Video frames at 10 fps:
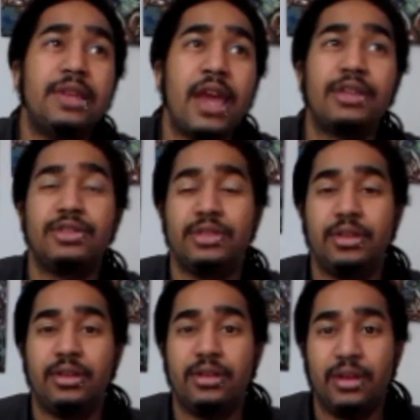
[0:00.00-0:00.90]

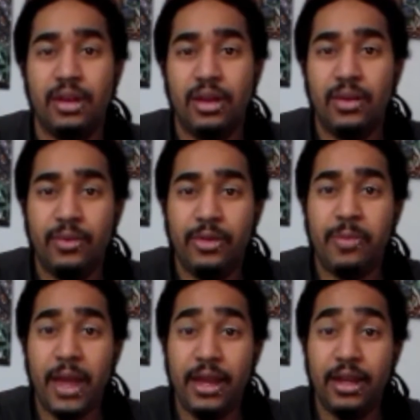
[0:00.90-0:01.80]
texture with
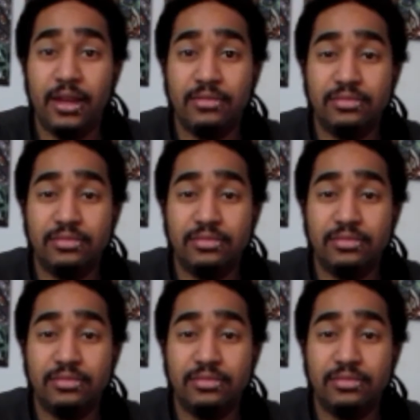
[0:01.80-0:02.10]
painting.